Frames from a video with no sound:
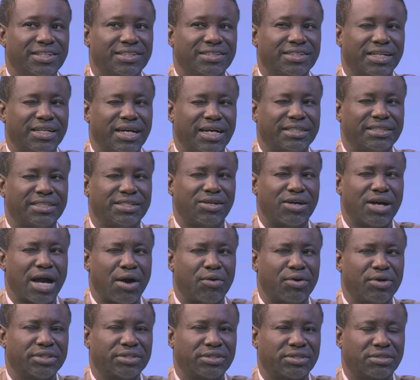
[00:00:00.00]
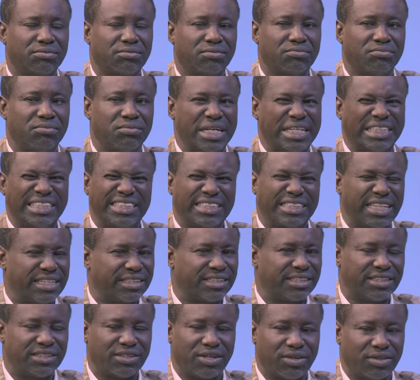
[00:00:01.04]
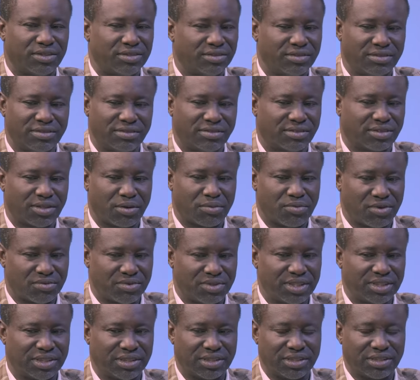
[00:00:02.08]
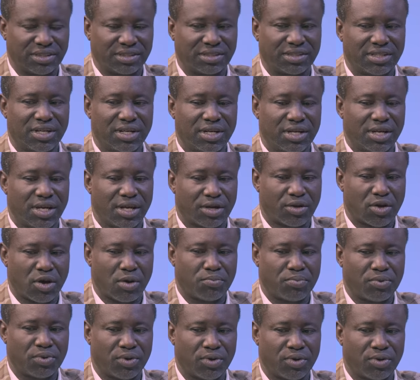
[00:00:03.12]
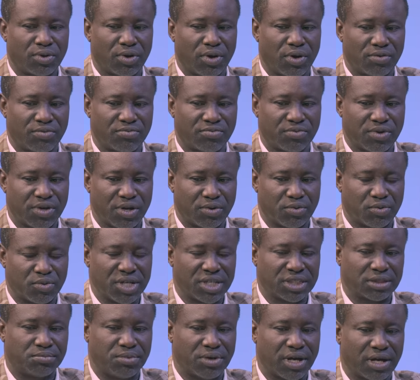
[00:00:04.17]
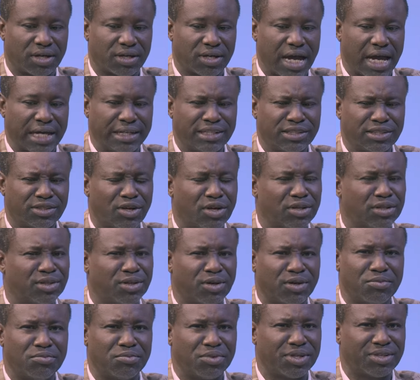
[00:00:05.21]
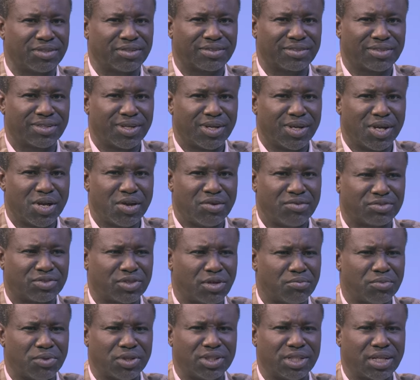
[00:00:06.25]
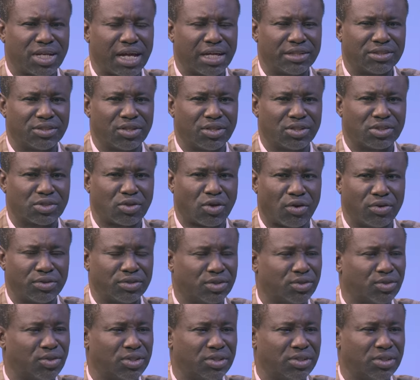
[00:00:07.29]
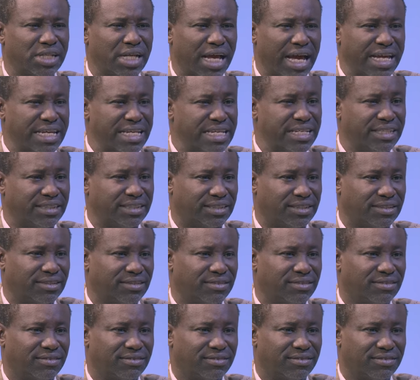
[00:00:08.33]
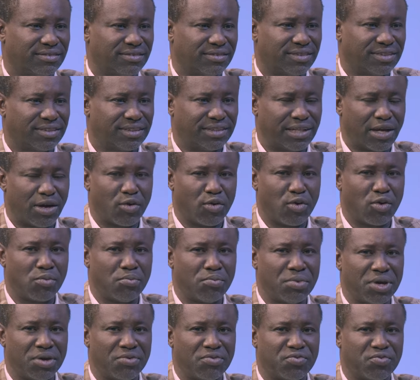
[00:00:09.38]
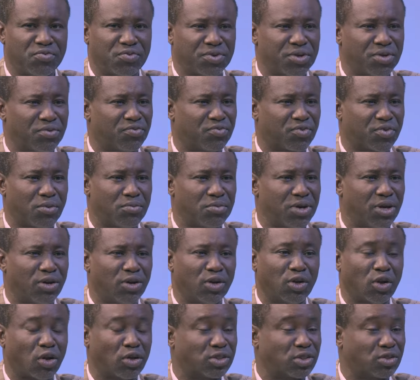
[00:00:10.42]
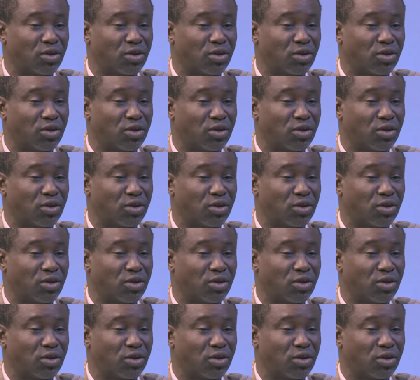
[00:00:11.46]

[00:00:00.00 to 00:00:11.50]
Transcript: uh, I was meditating on some of these things a couple of uh, weeks back, and it dawned on me. If somebody can just control their eating, mm. they will be free from a lot